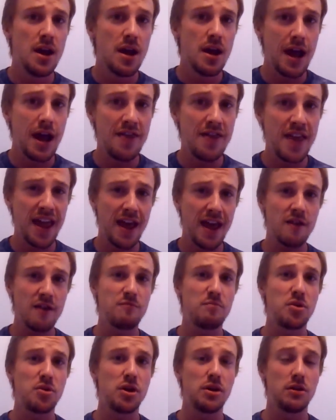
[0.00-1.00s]
And they
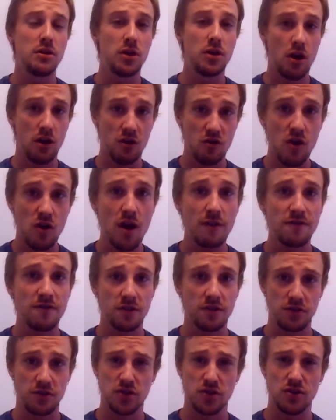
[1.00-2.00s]
have put Lara Croft
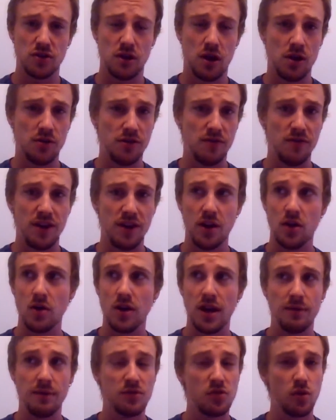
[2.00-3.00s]
on the video
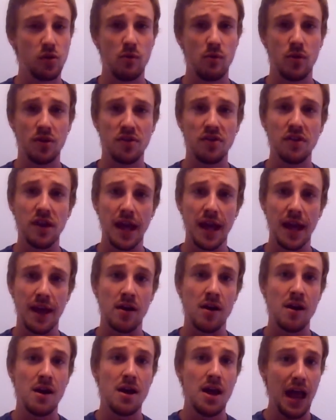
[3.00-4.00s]
game screen once
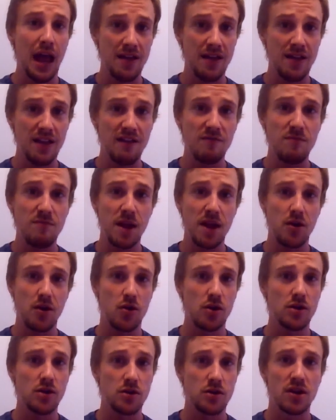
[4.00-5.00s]
again, and they've made her
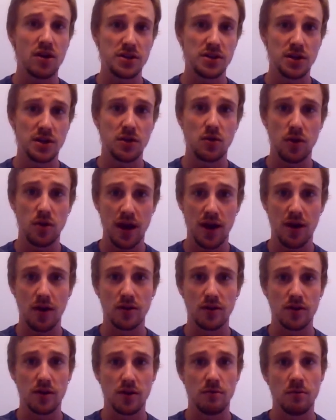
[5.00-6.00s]
a dark and cynical
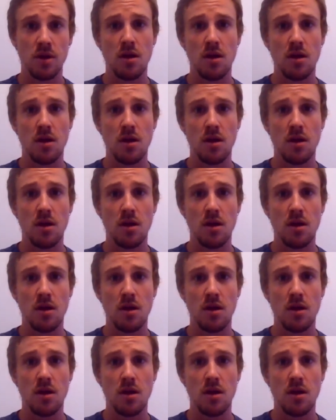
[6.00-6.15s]
character.